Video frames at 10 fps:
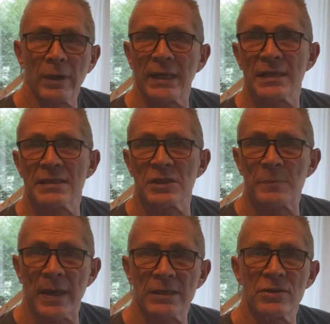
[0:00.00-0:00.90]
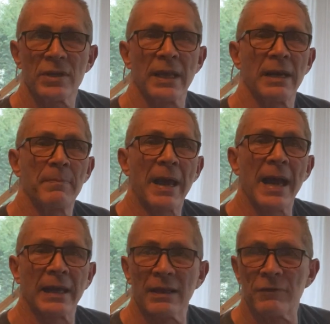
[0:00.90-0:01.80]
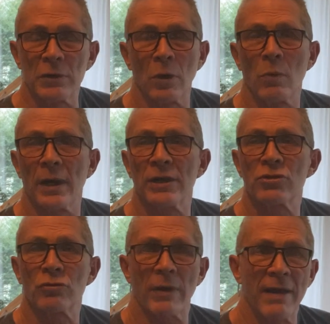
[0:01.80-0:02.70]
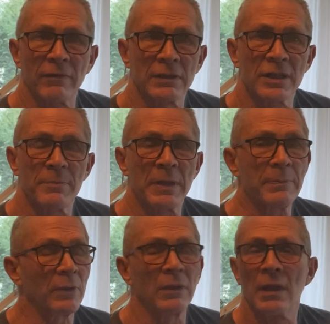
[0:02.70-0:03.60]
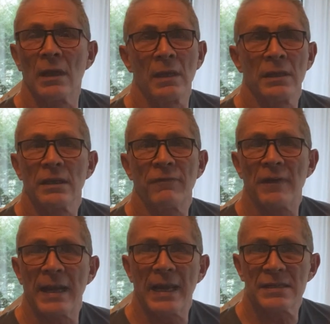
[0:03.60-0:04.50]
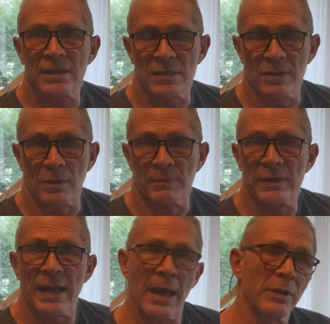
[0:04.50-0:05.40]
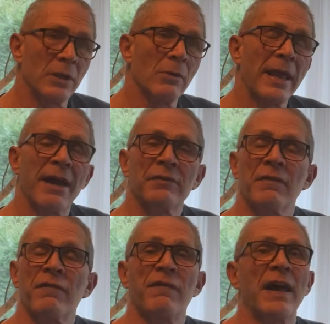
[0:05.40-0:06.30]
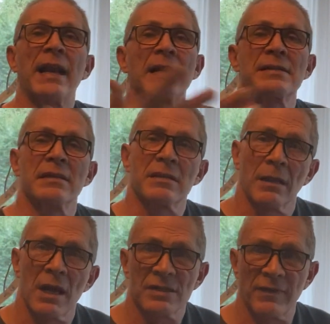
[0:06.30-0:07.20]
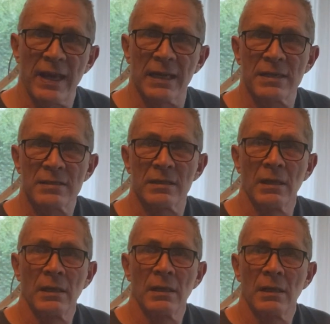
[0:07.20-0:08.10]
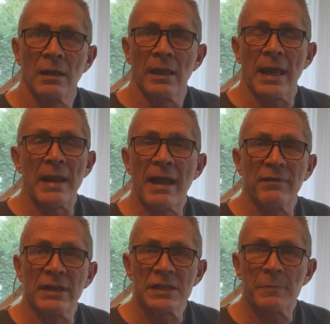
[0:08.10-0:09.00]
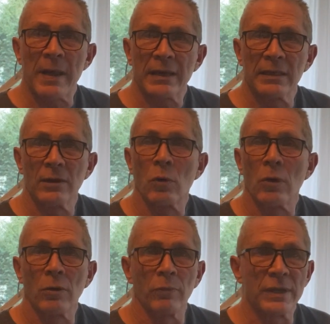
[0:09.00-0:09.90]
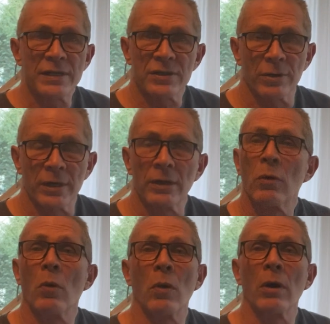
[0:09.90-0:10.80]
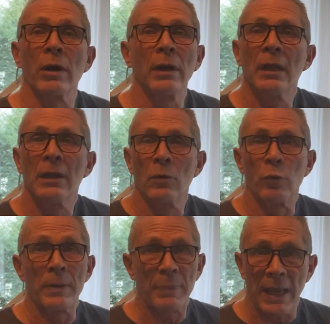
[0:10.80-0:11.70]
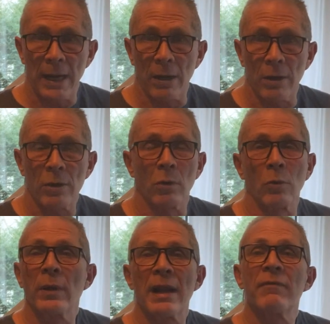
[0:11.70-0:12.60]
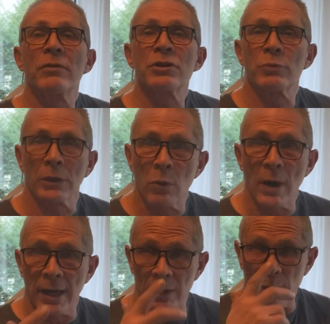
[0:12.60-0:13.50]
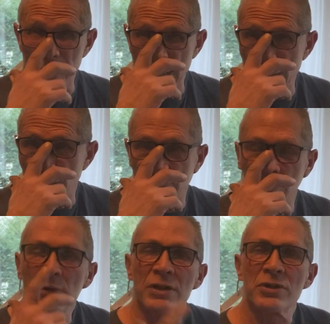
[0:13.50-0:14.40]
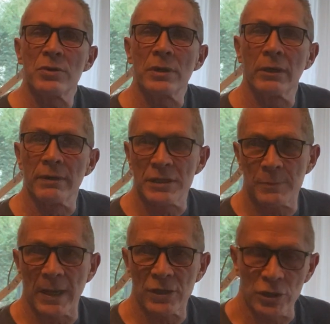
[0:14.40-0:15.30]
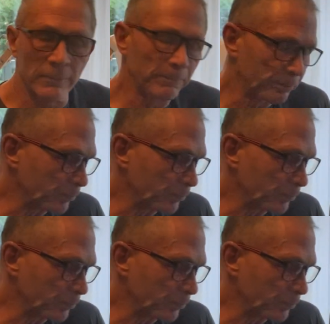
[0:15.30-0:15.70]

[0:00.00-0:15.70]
It gets inspected. You get it back. If you don't want to travel to the people, you FedEx it to them. Now you don't have to FedEx it to Las Vegas and have it inspected or recerted or repaired or whatever is required when they go through the 2-year inspection.